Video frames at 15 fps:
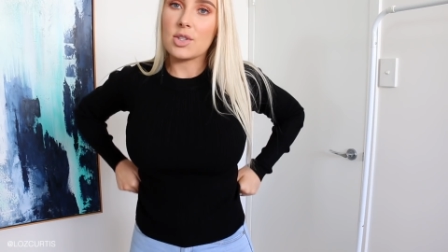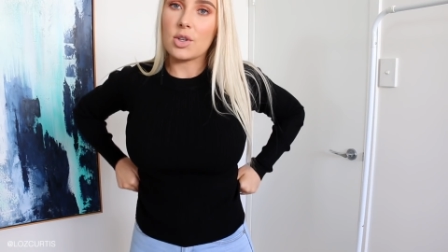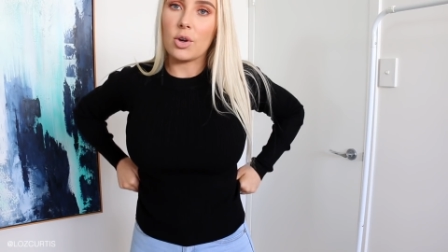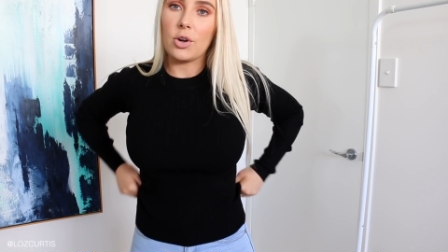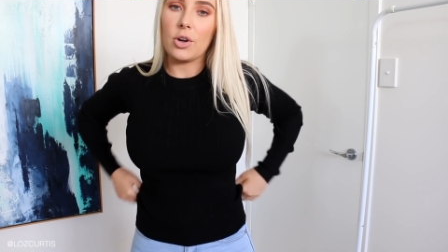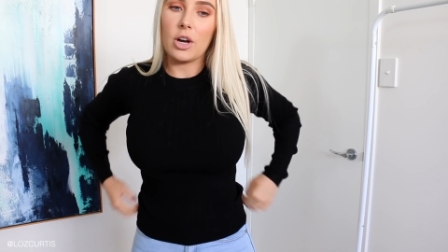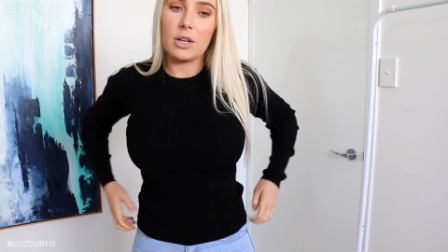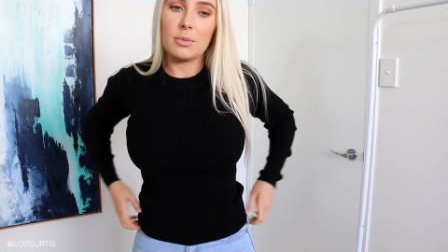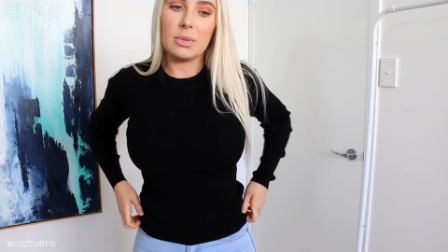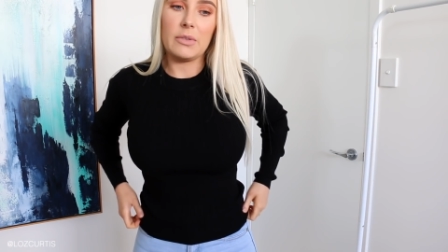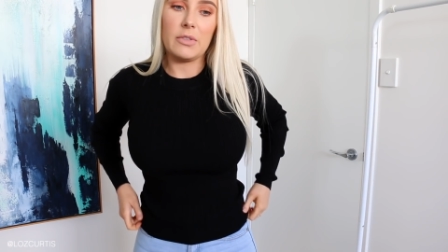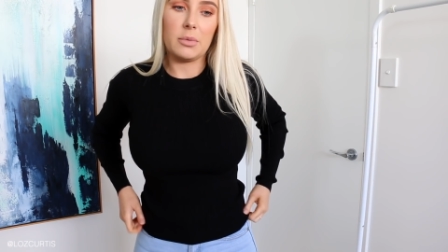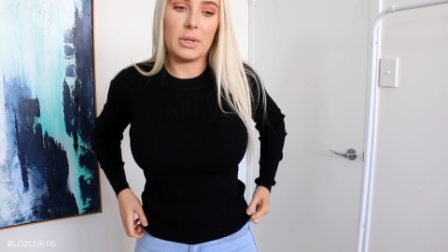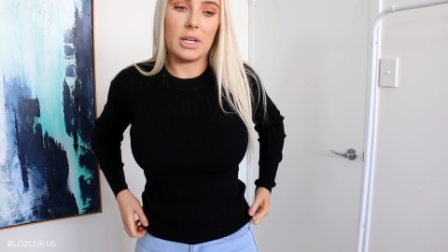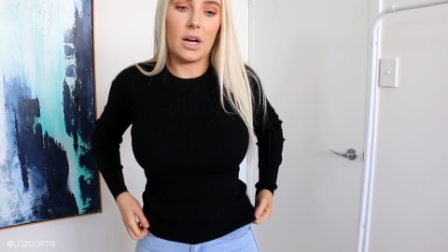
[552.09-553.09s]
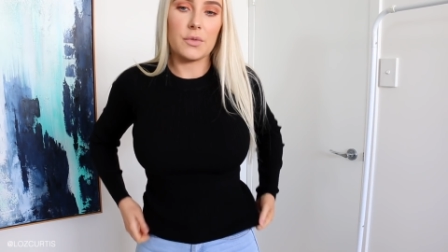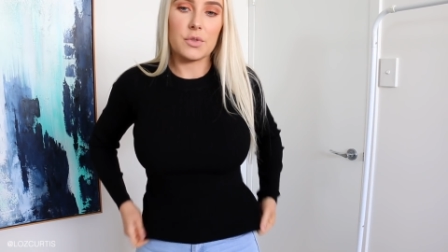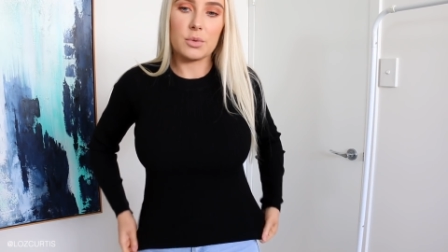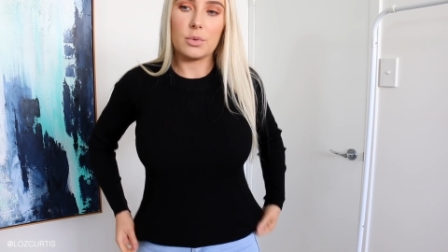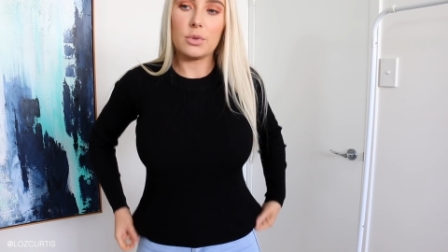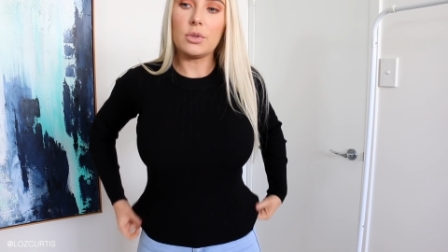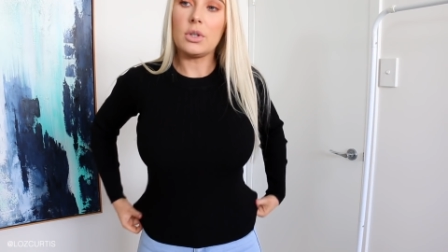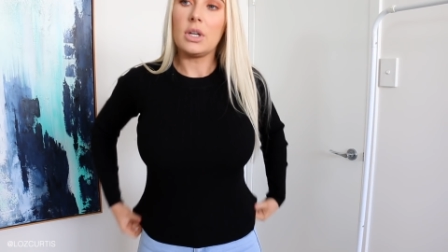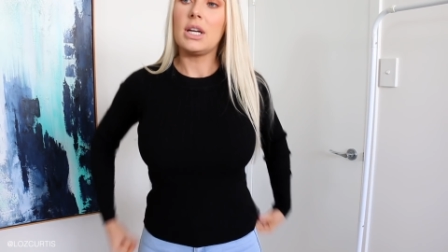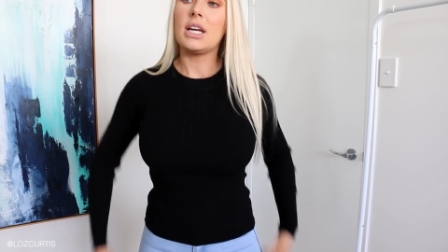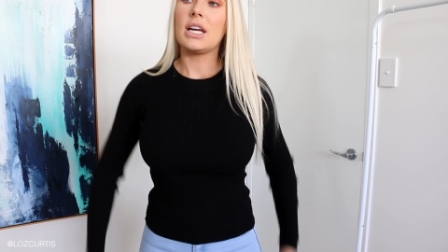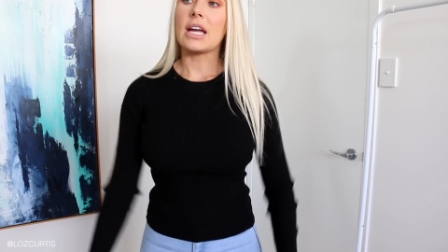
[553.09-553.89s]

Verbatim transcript: so unbelievably comfortable.